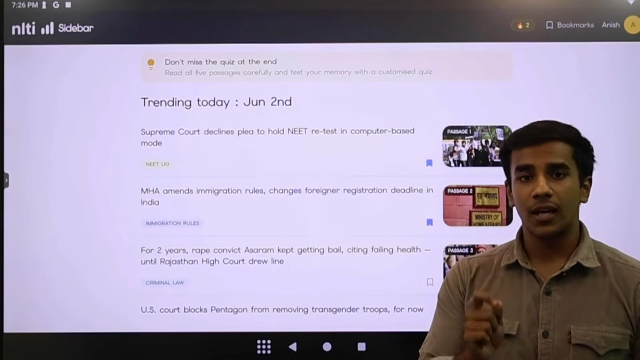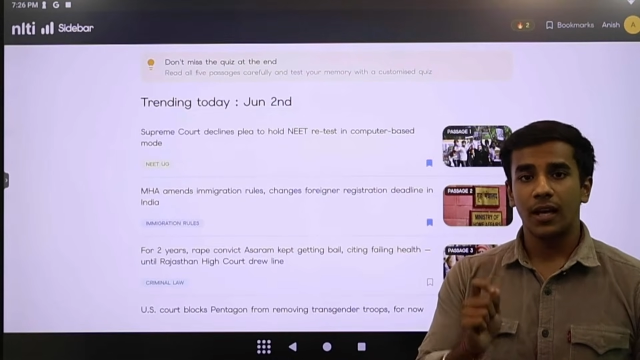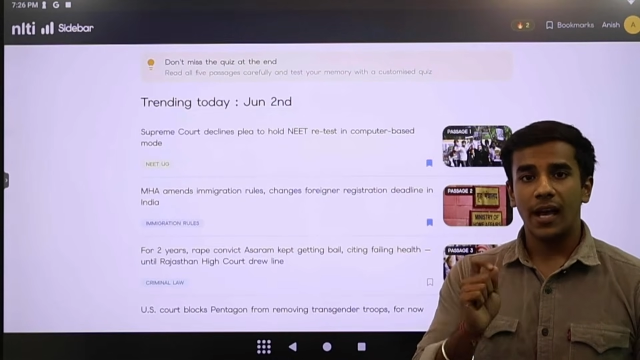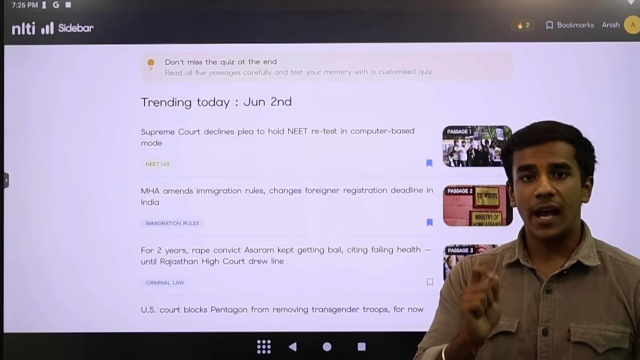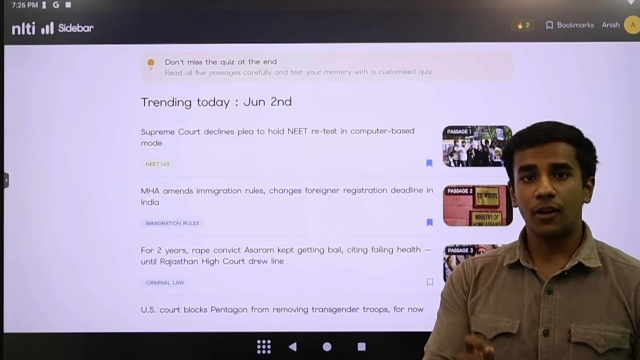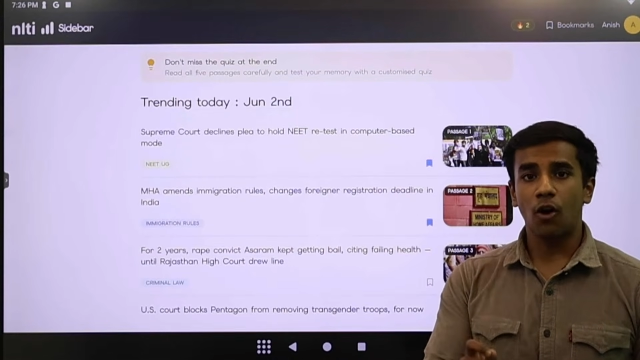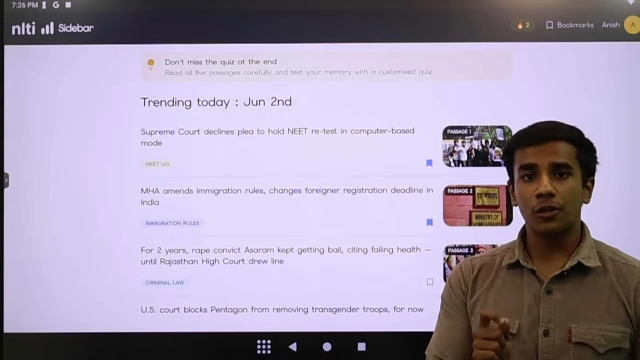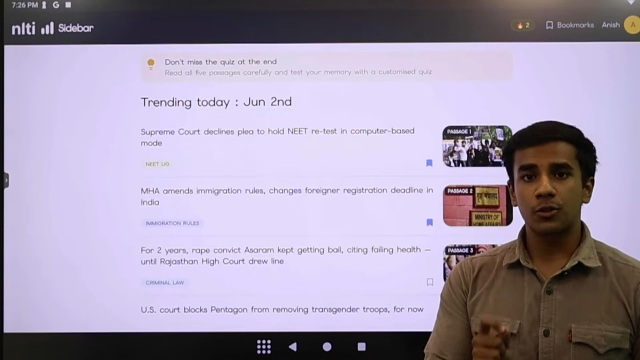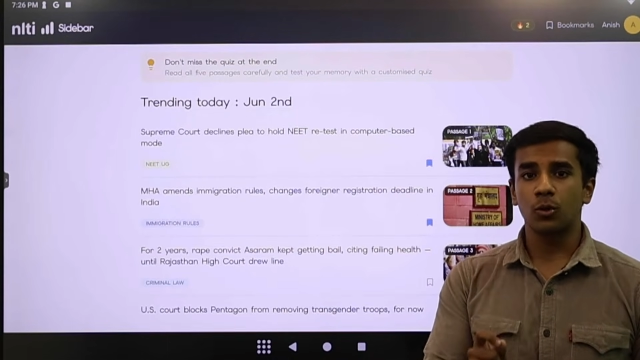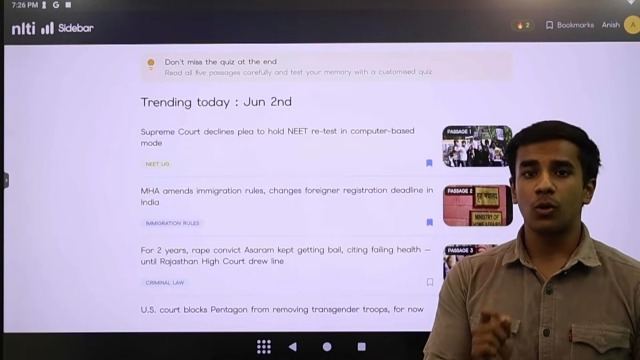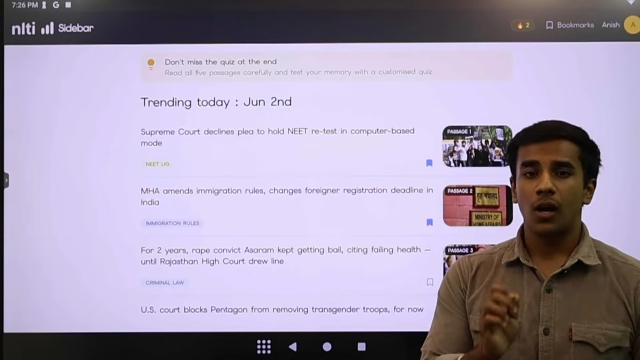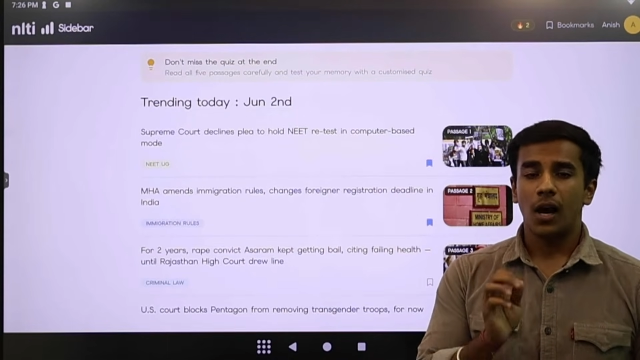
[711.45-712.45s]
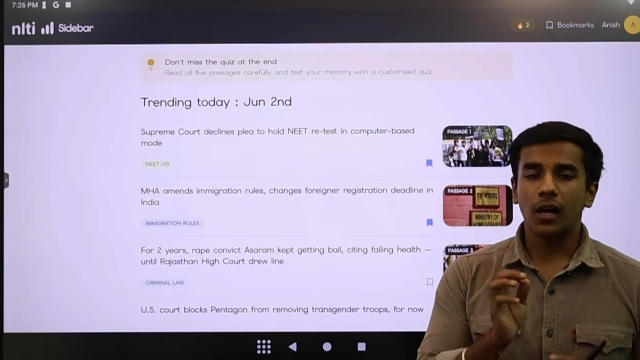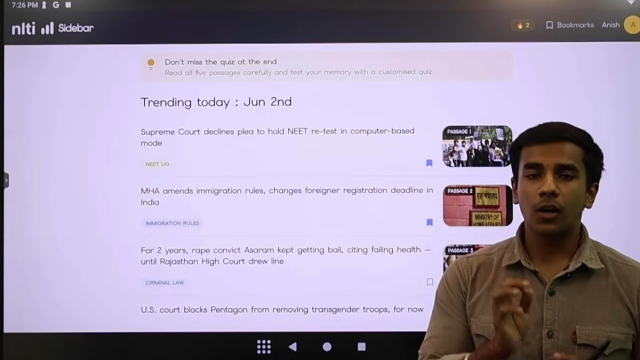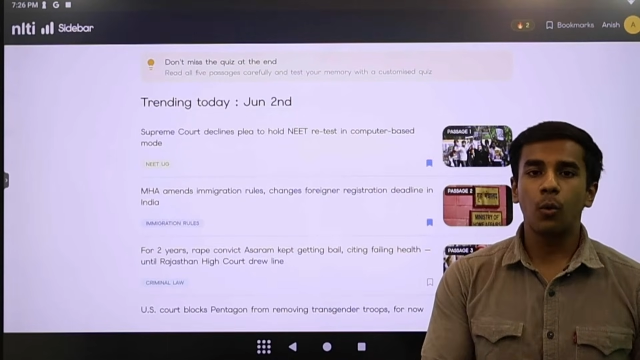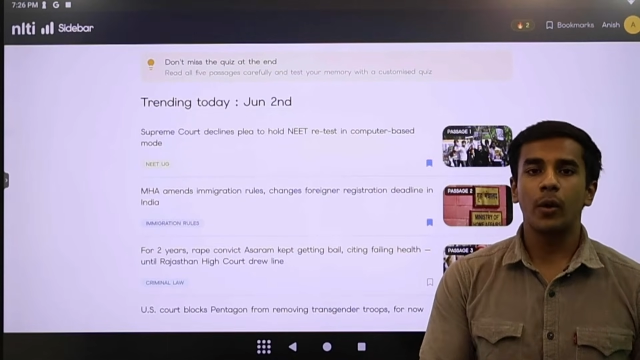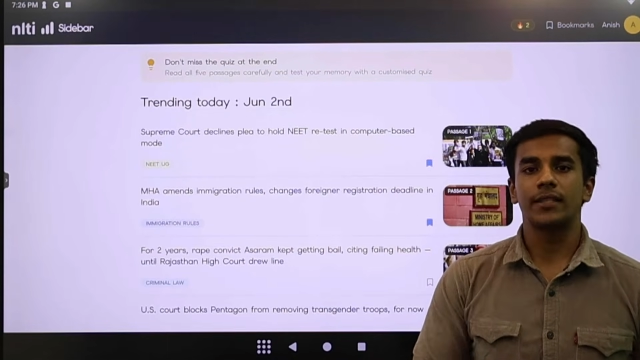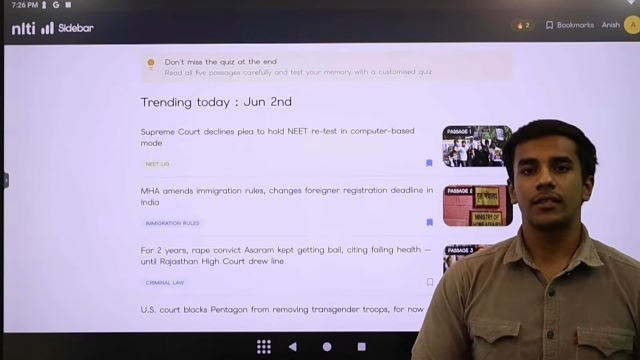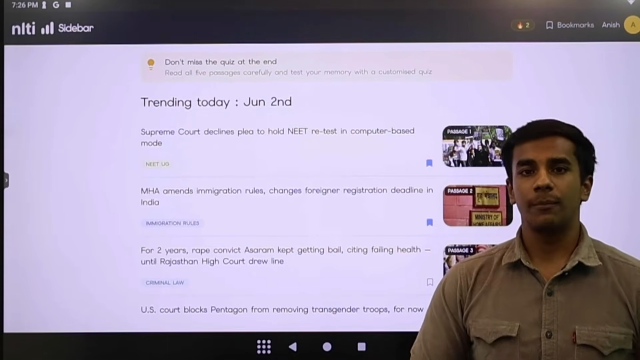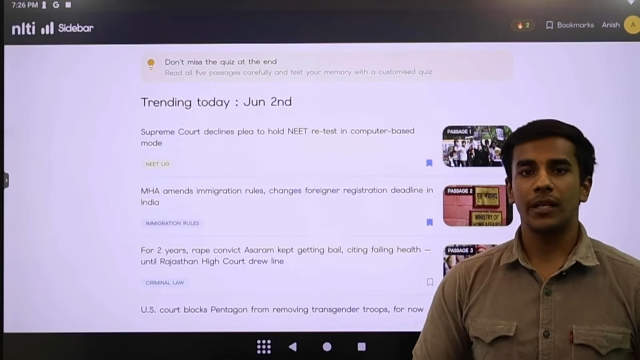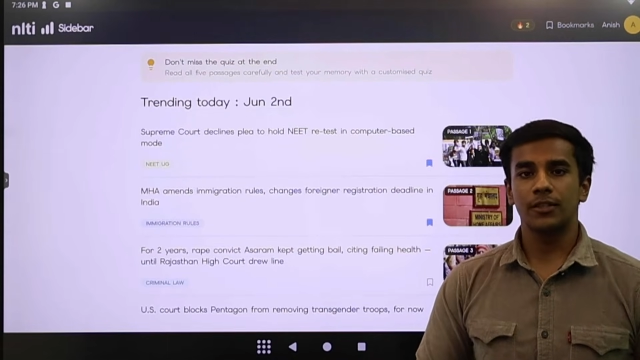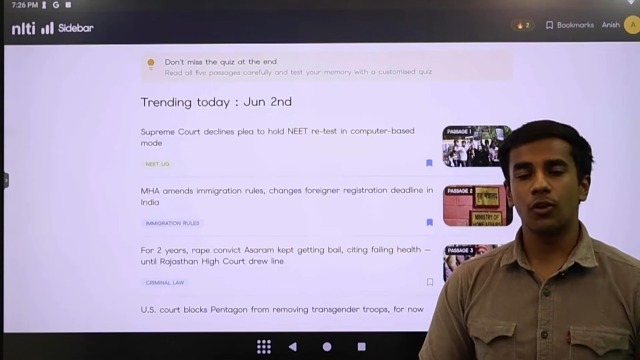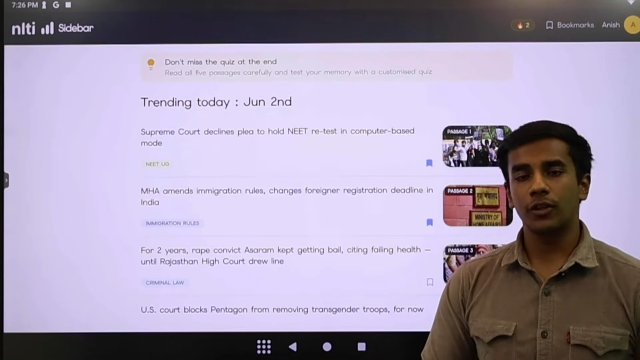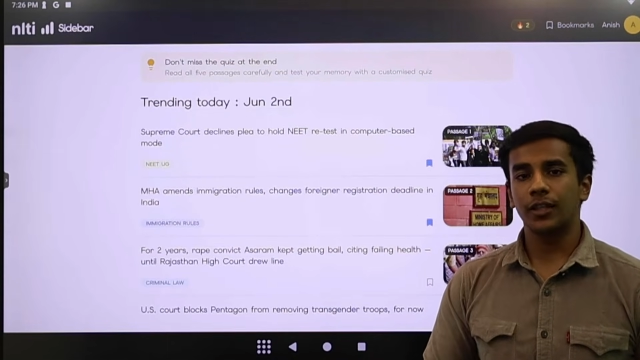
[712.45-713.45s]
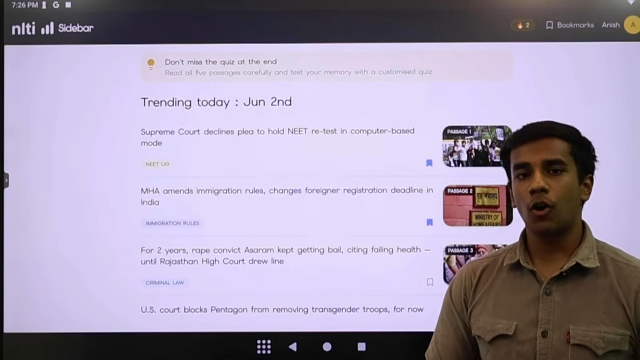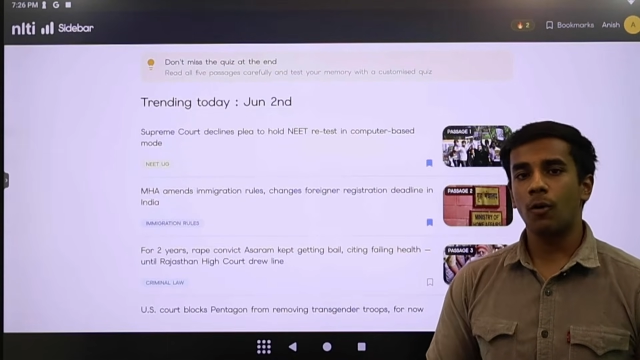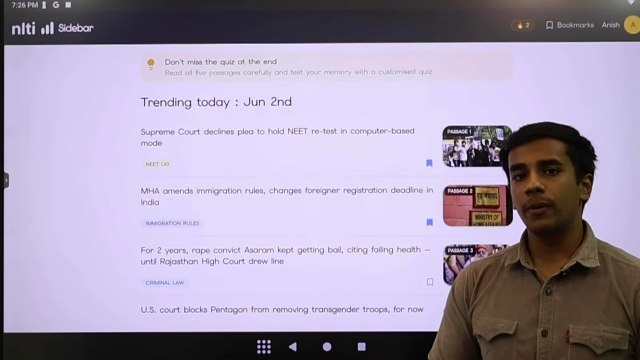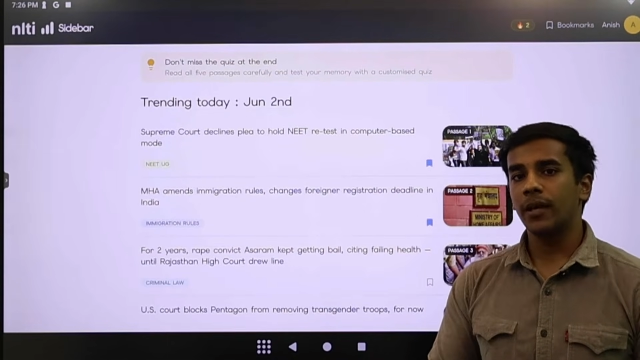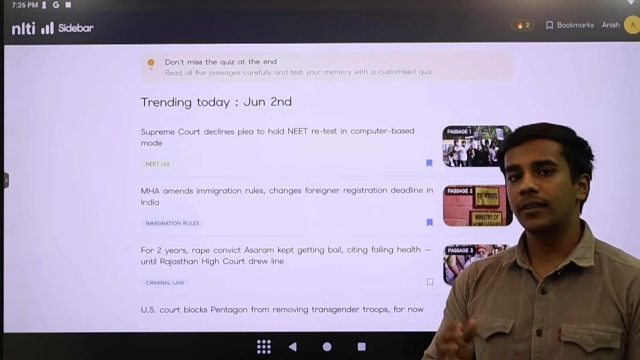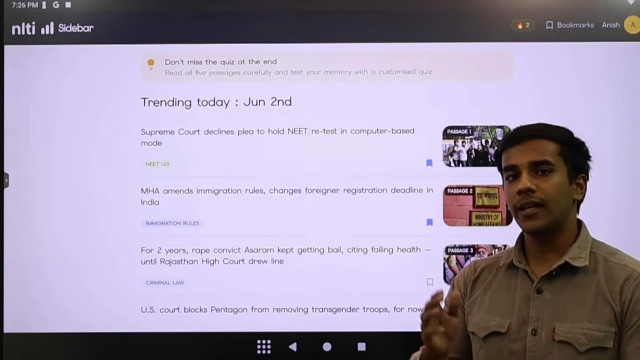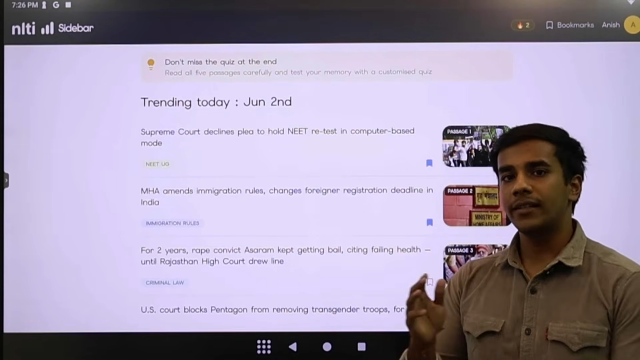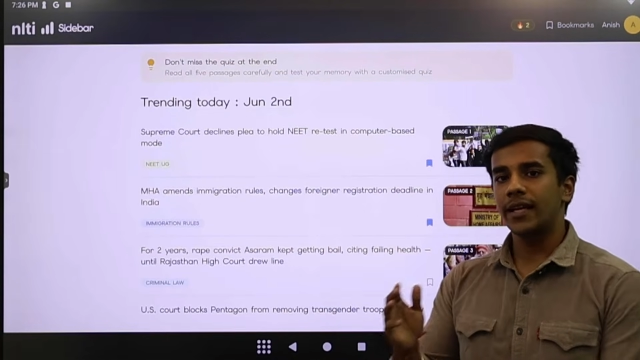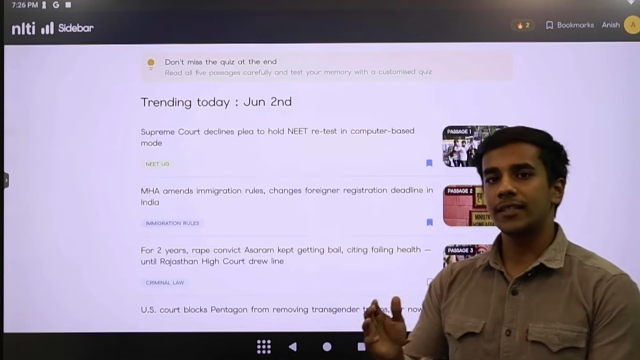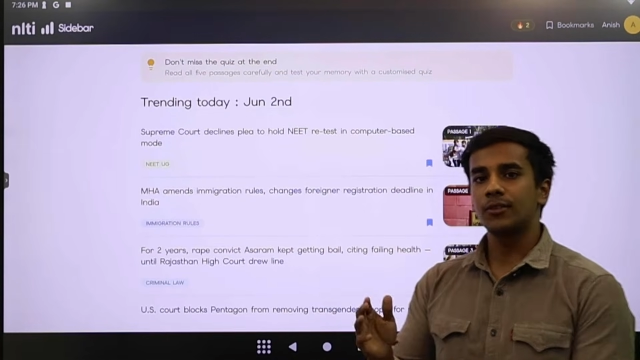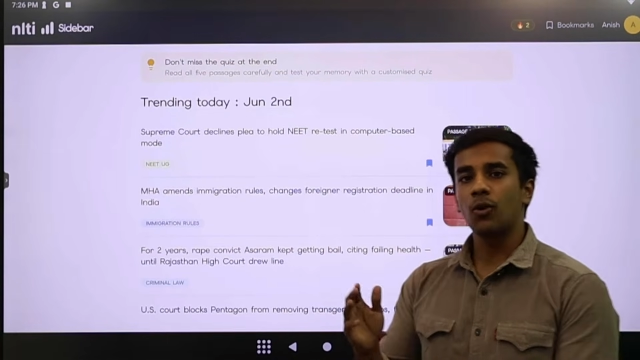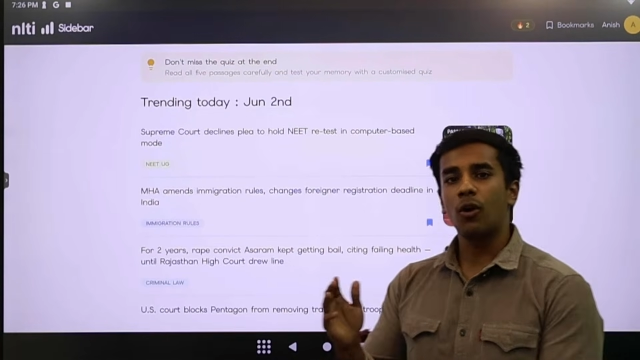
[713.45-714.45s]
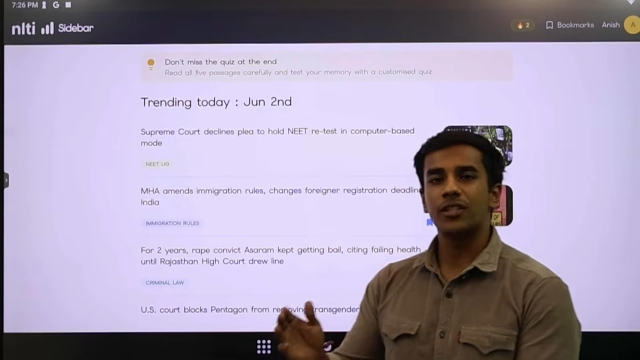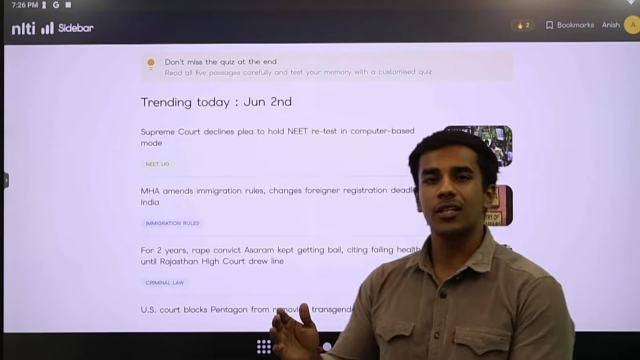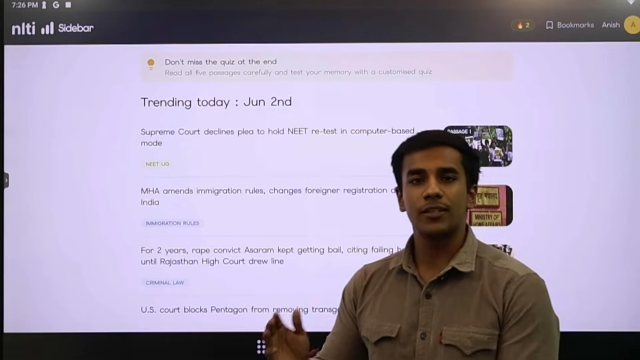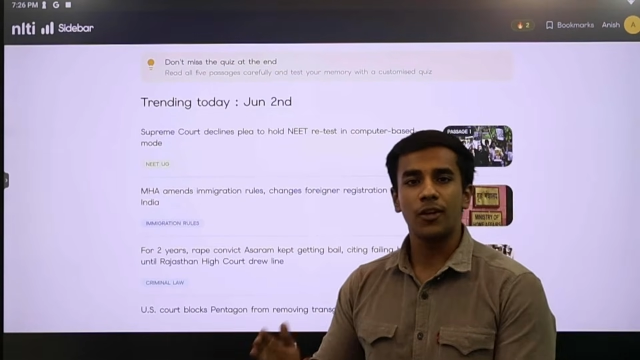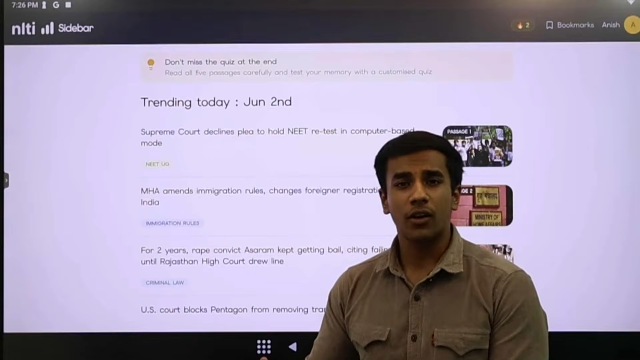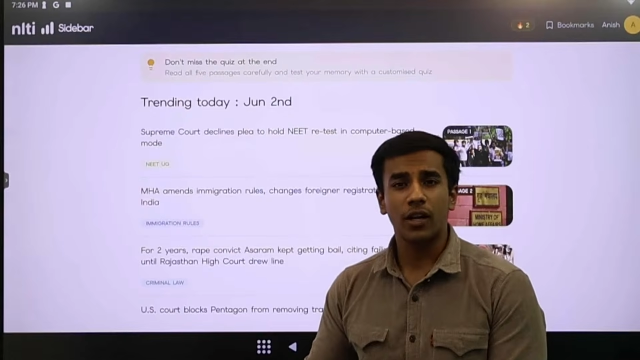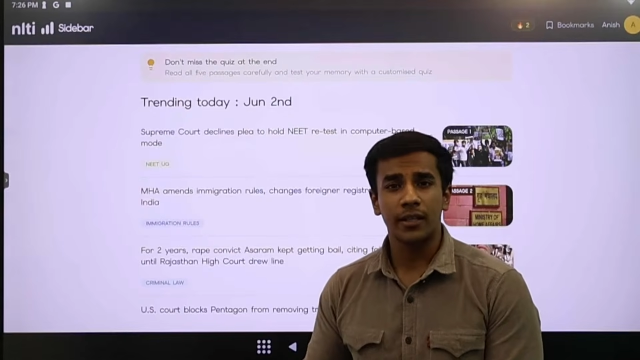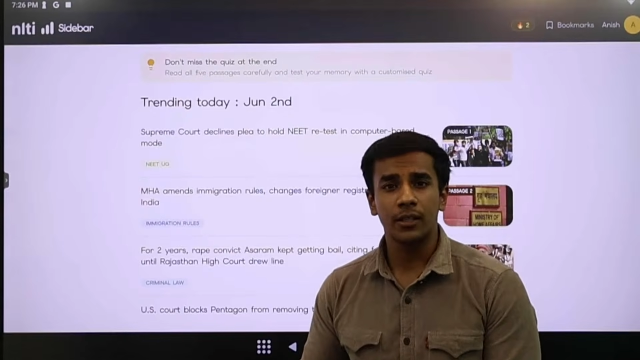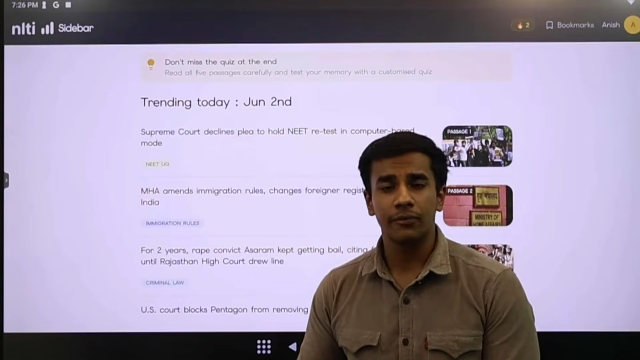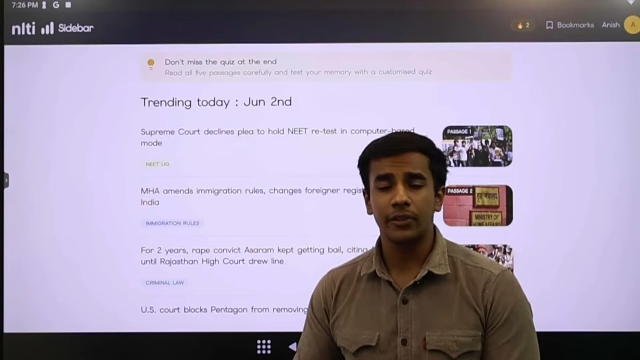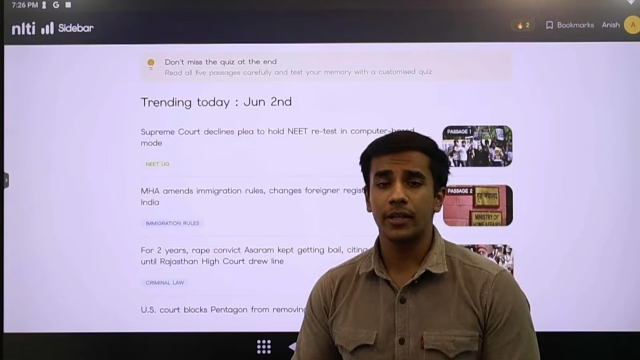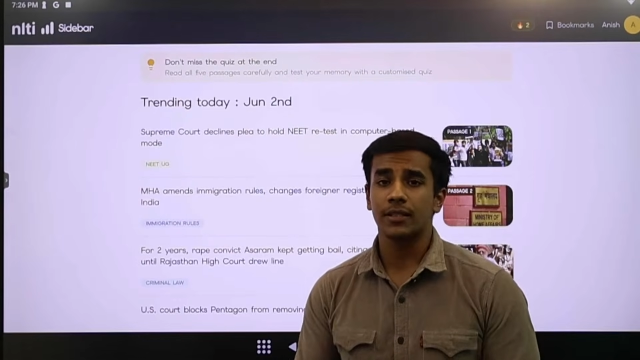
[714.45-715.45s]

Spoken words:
and also a quiz based on the topic that tests not just your current affairs,